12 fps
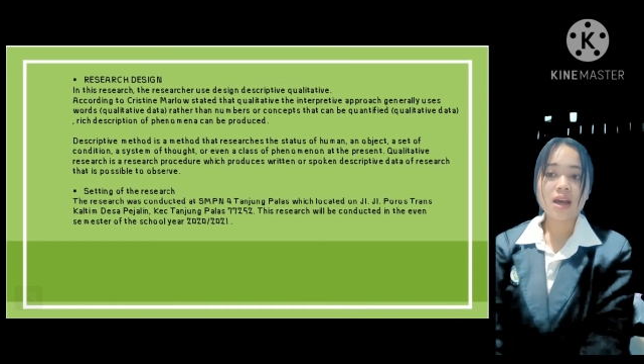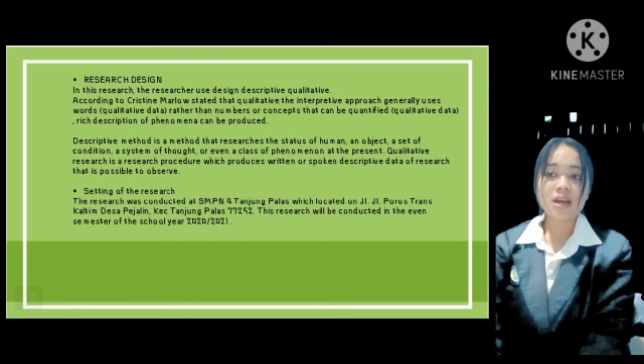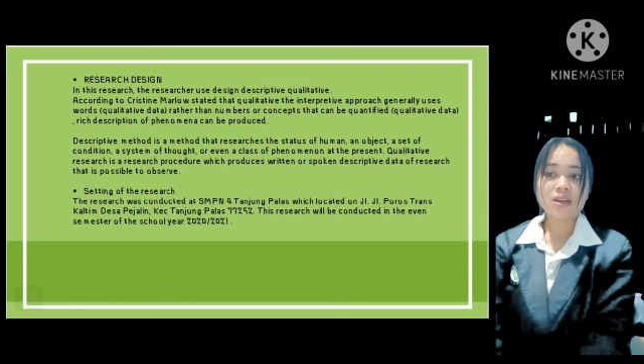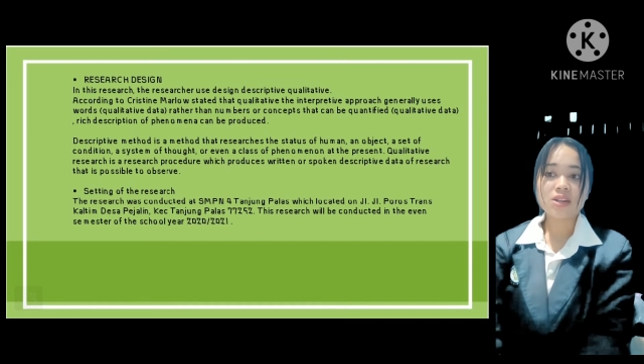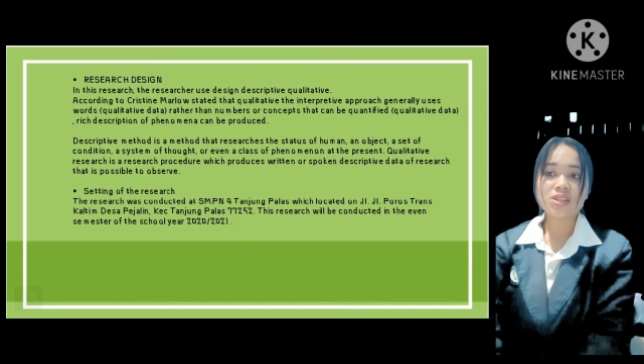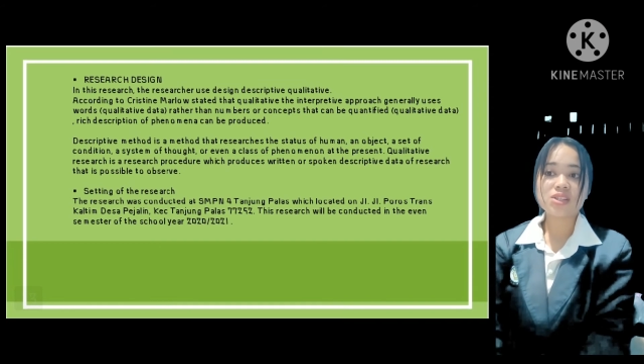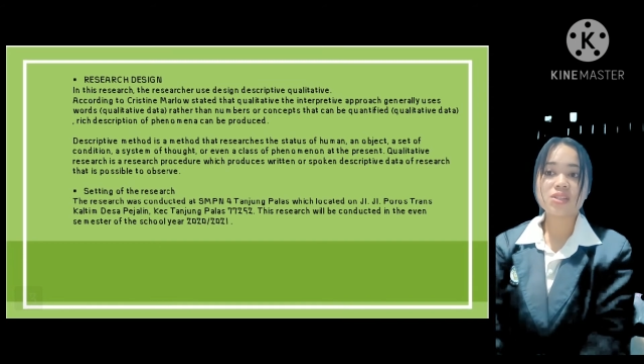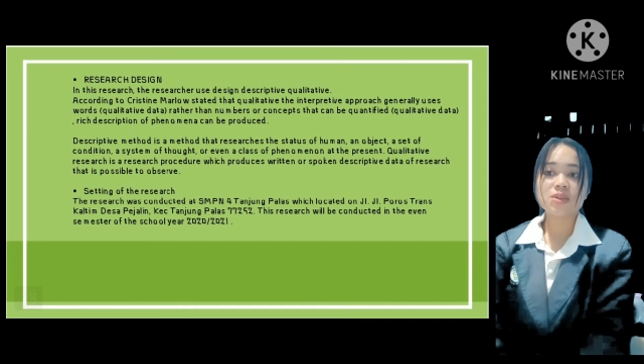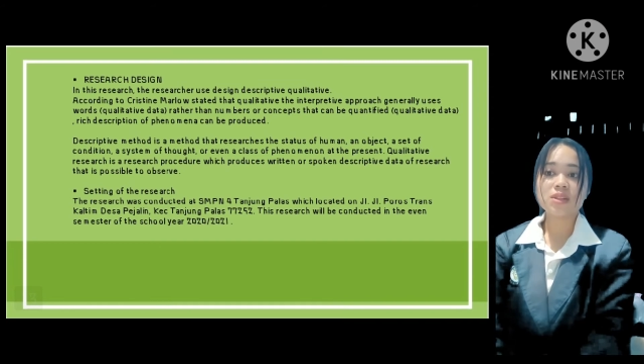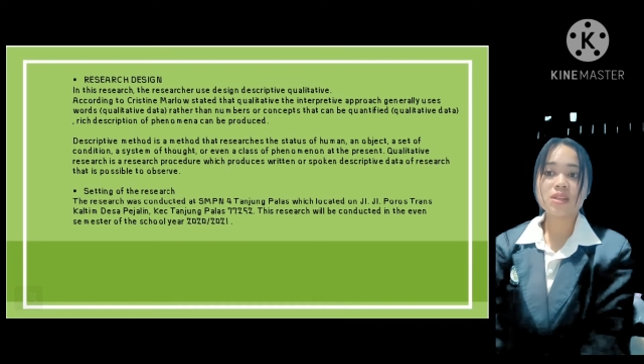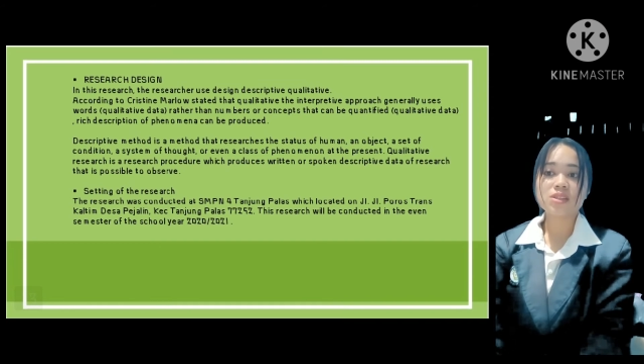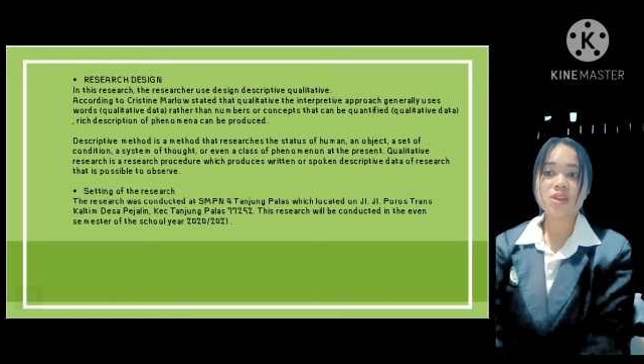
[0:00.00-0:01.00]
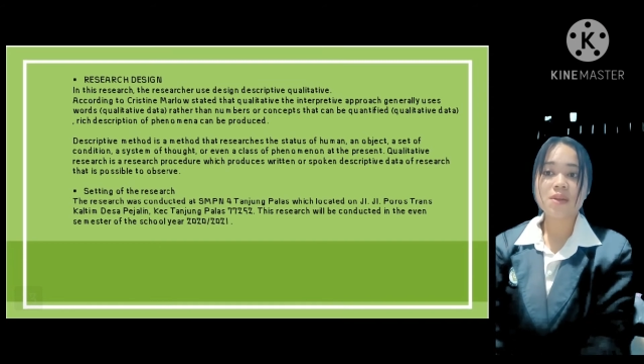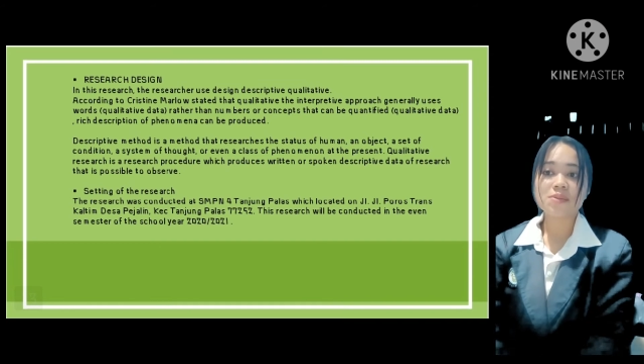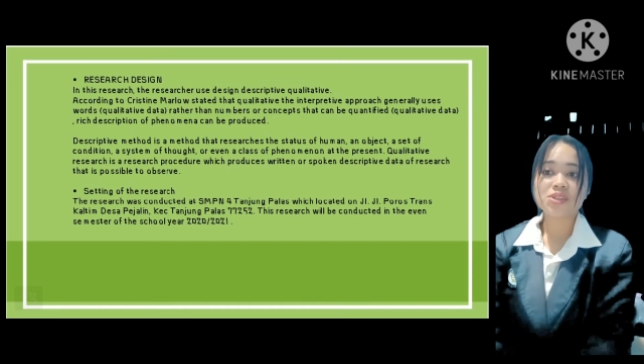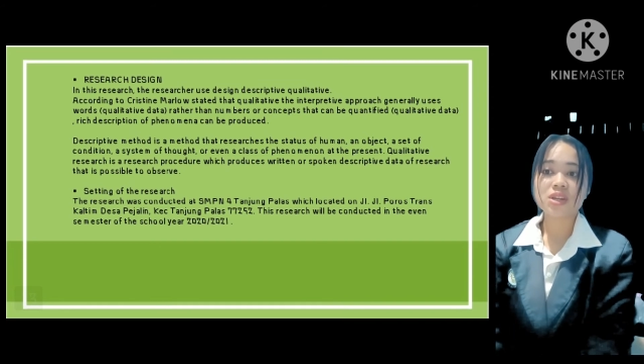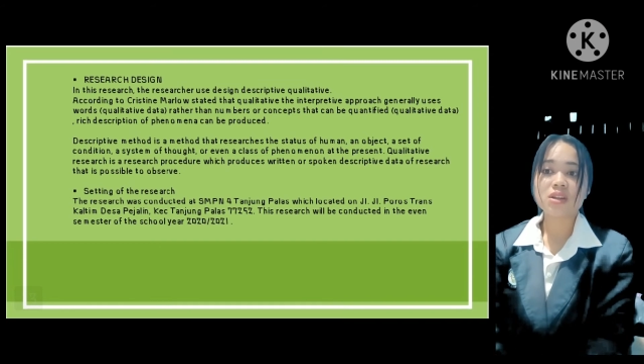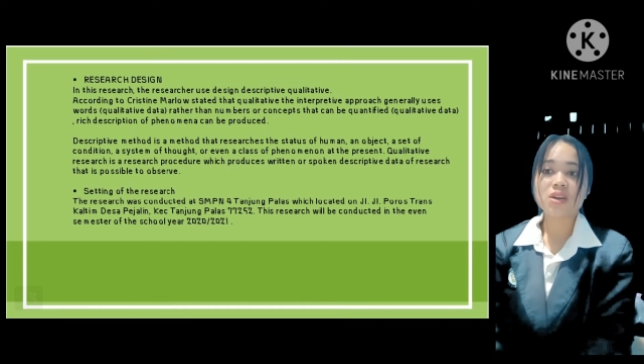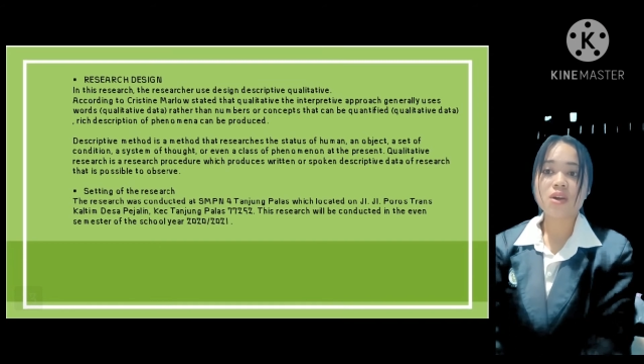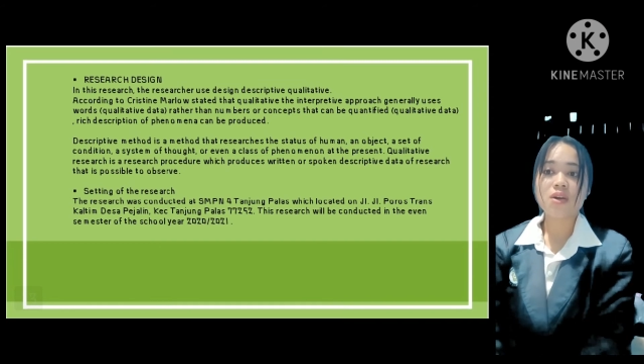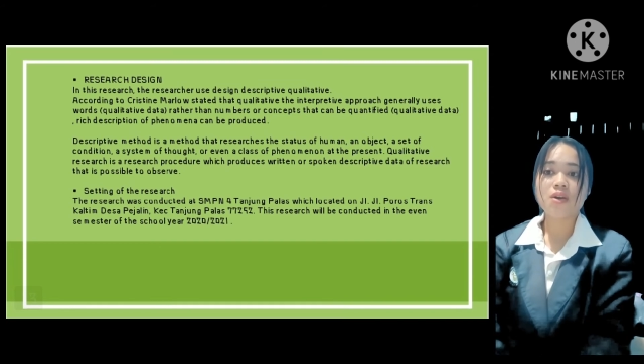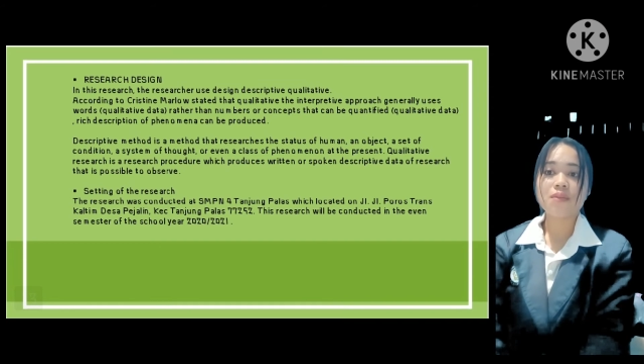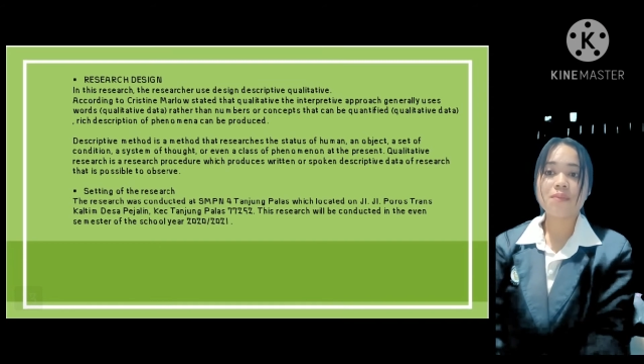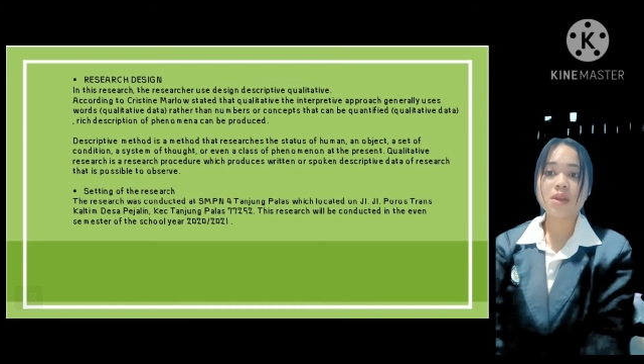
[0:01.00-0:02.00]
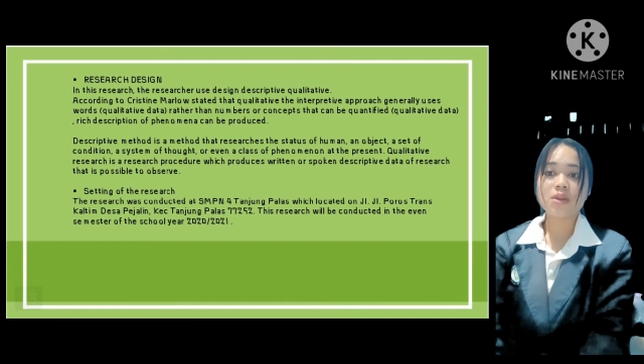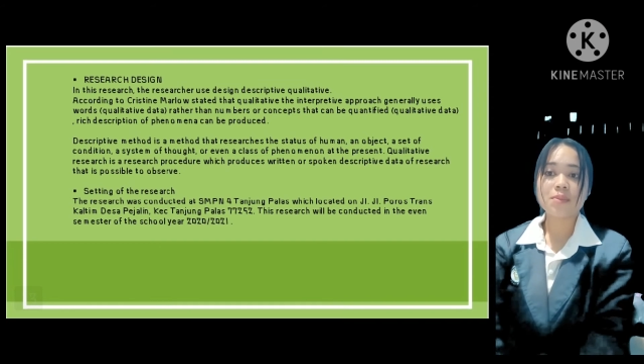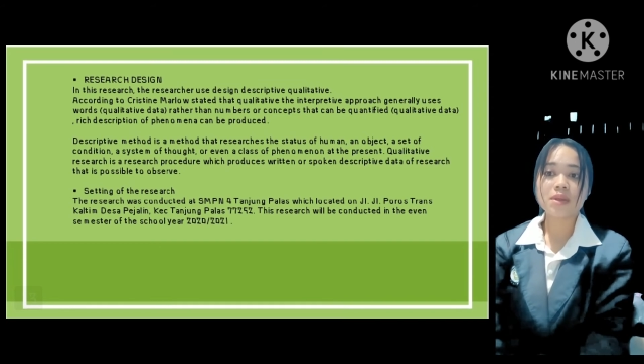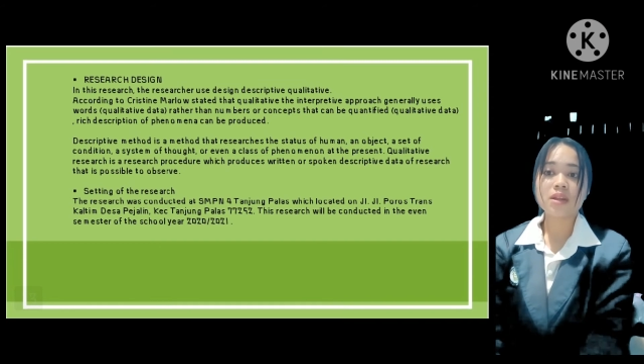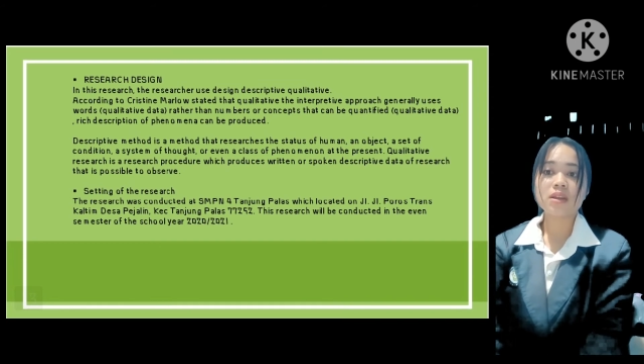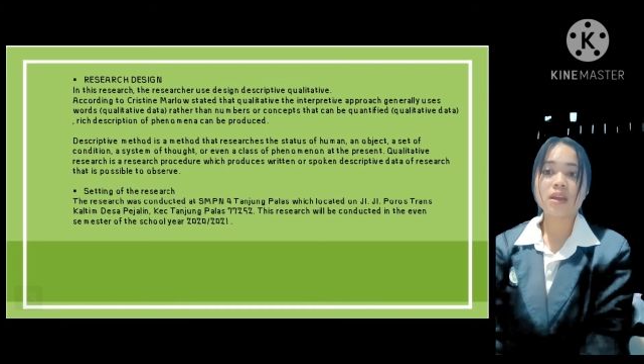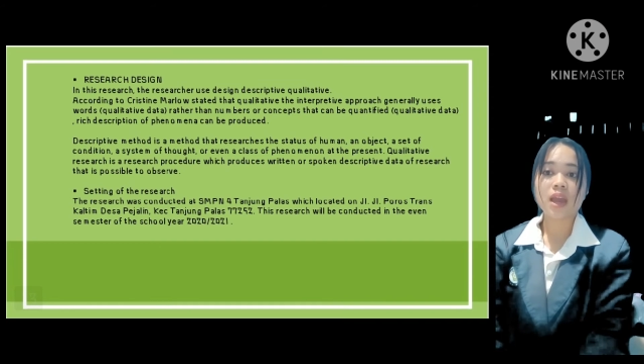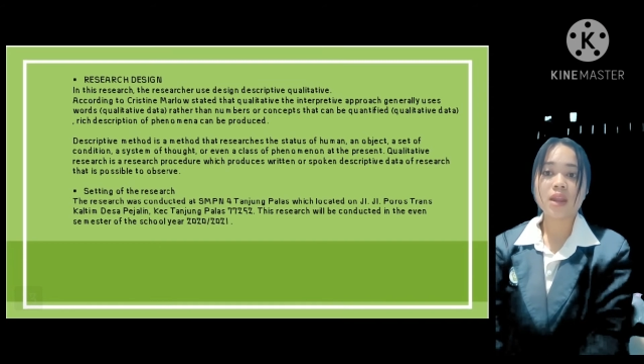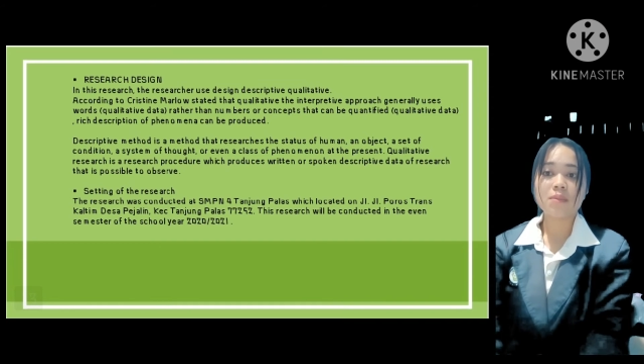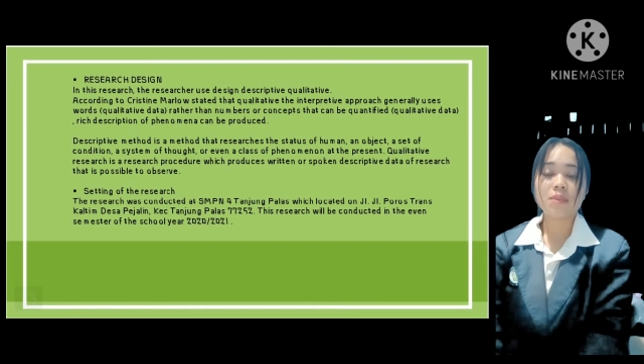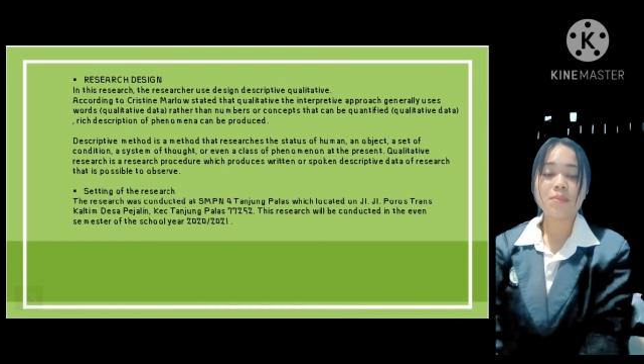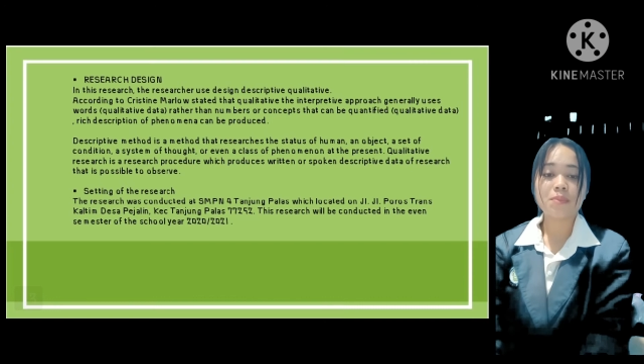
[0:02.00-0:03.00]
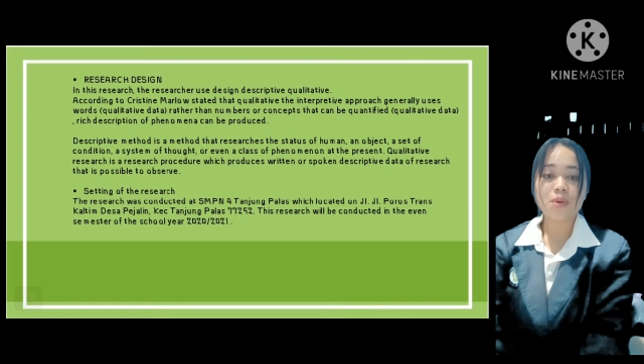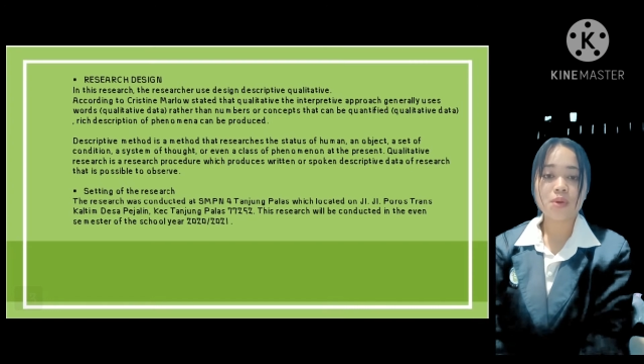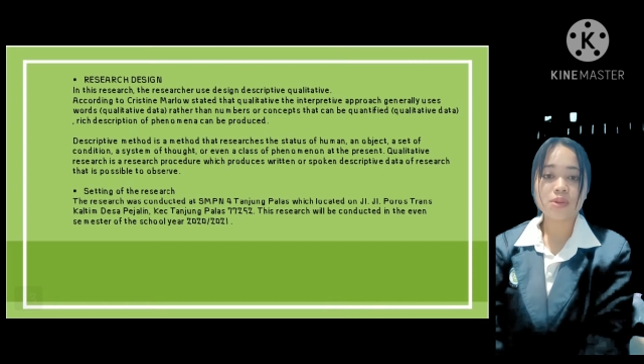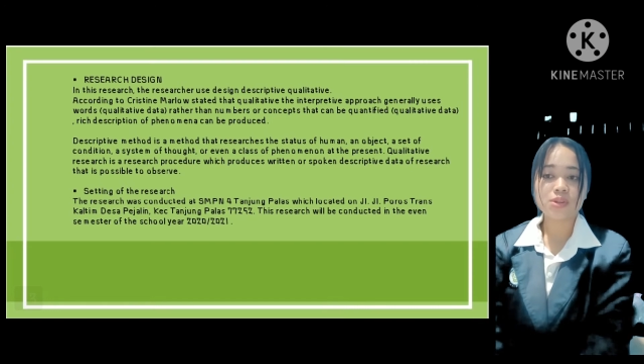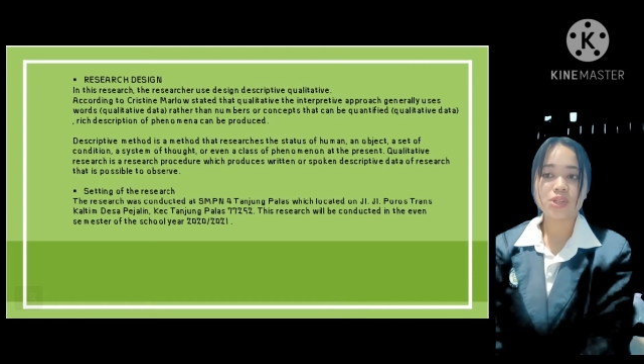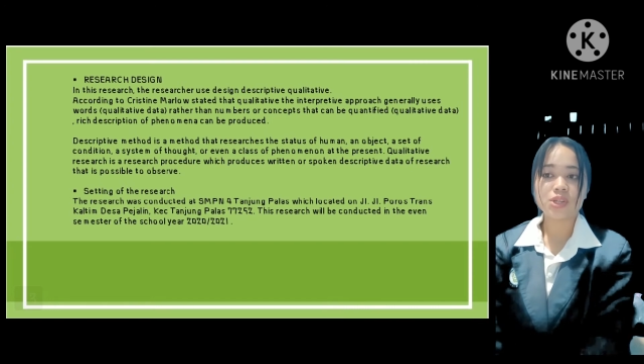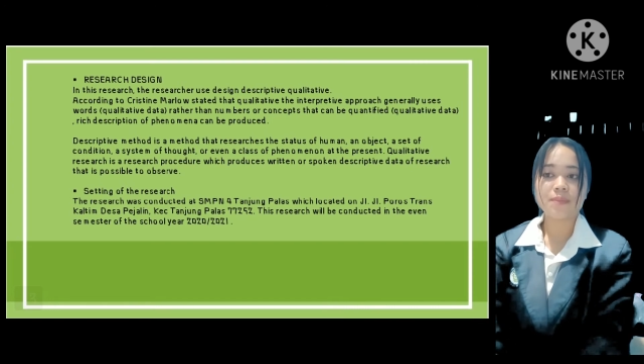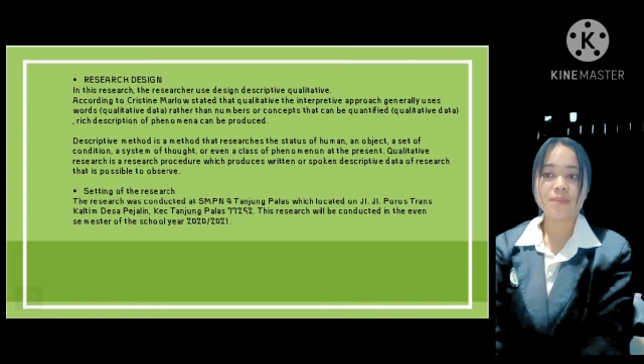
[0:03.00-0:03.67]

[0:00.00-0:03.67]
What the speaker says: rich description of phenomenon can be produced.